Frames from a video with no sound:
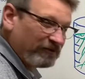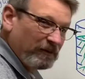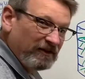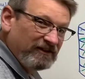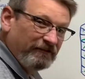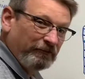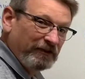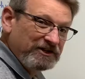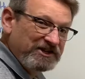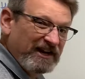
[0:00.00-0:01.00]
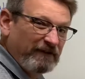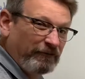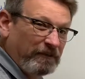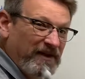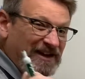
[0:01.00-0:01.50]
I'm going to differentiate it
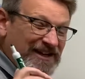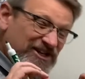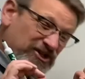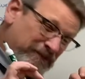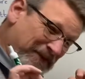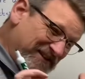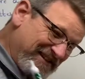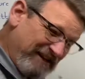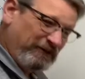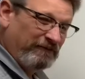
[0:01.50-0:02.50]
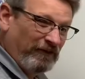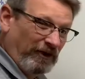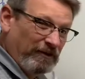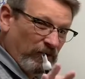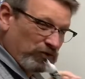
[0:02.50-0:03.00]
from specific
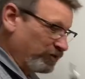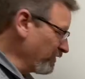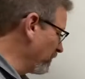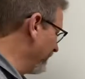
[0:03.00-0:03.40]
volume, which we'll talk about